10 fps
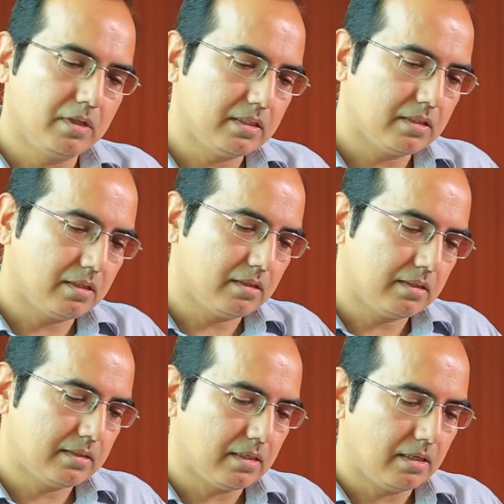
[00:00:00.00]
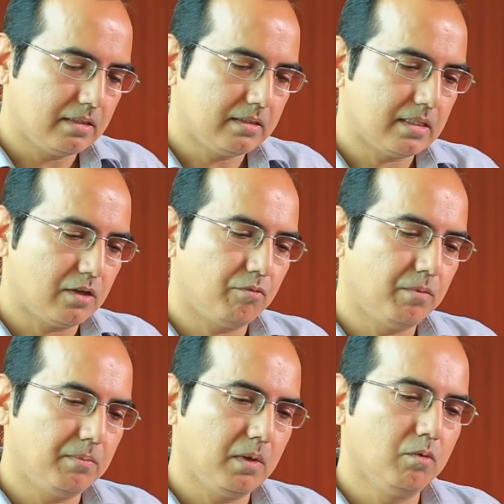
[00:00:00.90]
So there's a certain set of
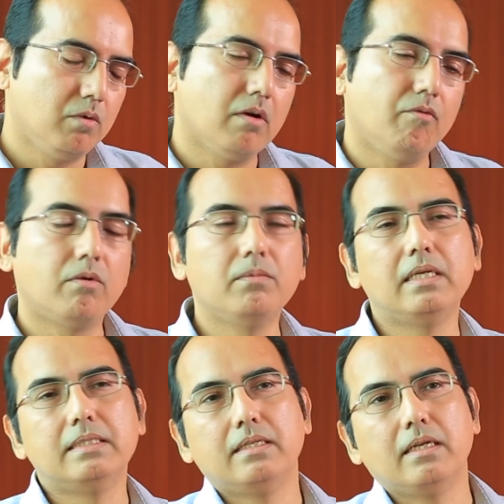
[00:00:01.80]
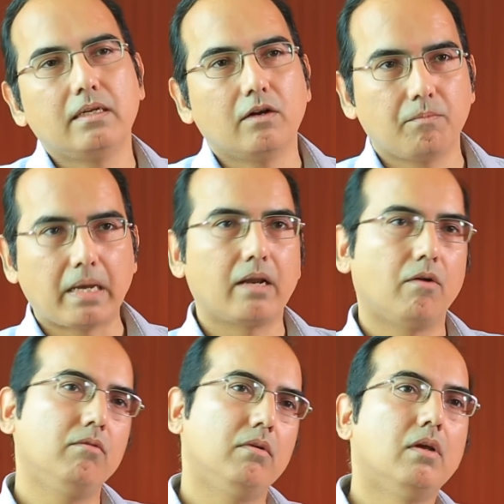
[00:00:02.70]
people who come from the engineering kind of background